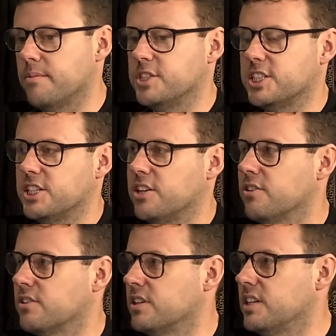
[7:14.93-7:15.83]
Jesse
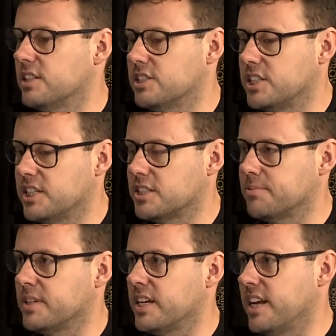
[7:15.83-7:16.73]
Hogan kicked 6,
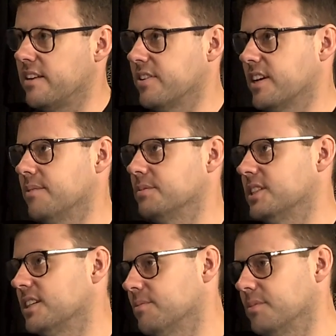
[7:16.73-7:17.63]
but again, if it comes
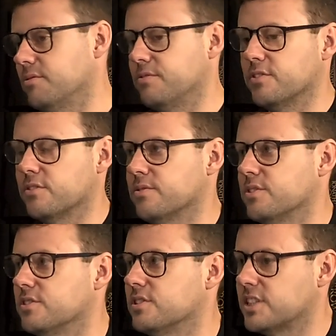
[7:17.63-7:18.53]
down to midfielder
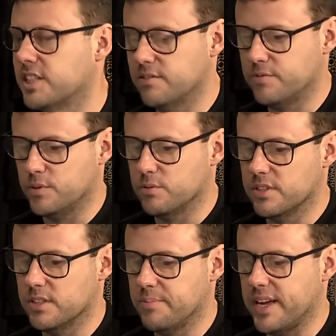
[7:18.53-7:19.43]
versus key
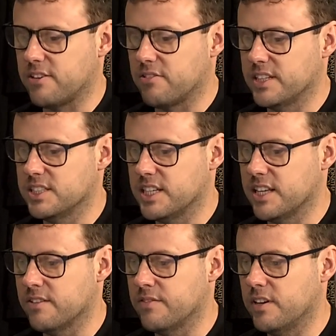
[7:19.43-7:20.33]
forward, you'd back Green to
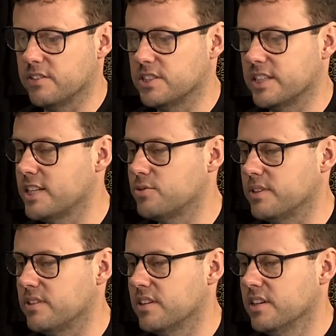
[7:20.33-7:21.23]
get the votes. And that's
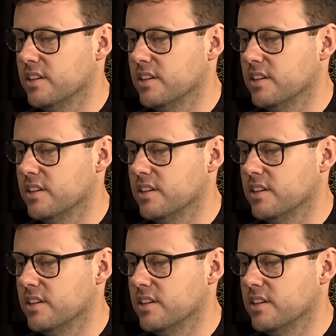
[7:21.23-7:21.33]
with,